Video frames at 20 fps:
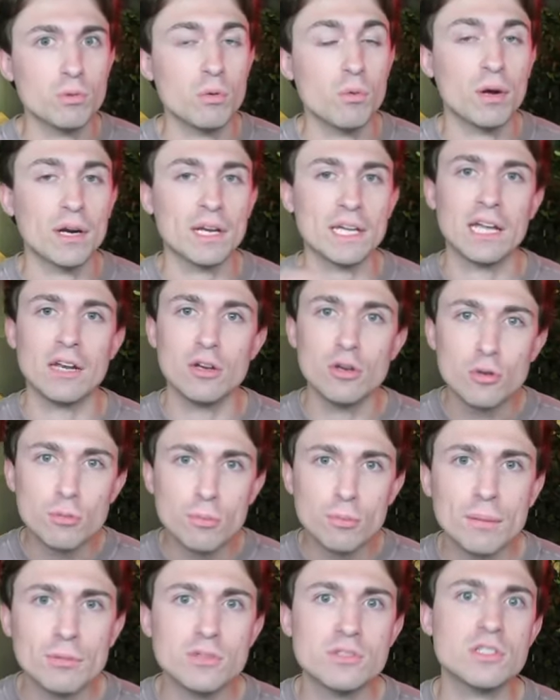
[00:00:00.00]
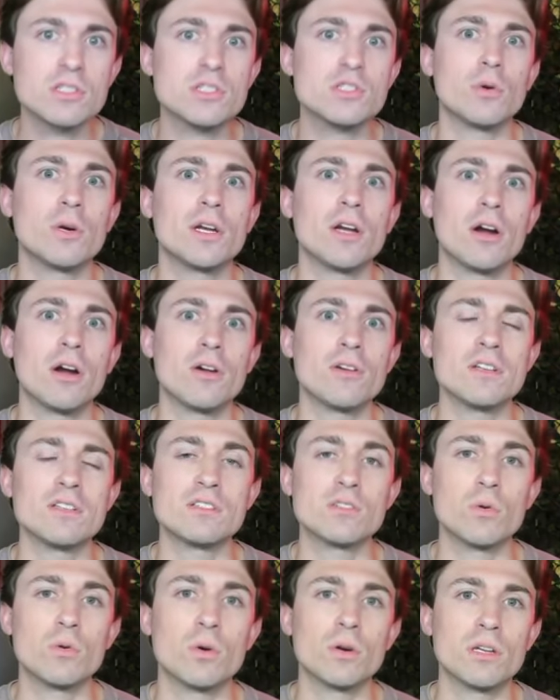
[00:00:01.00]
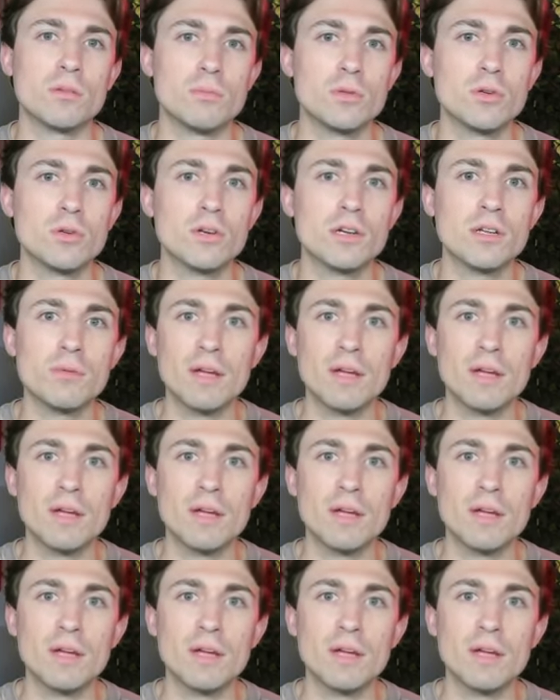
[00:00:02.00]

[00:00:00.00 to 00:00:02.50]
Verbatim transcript: We want to get new members to join our Discord community.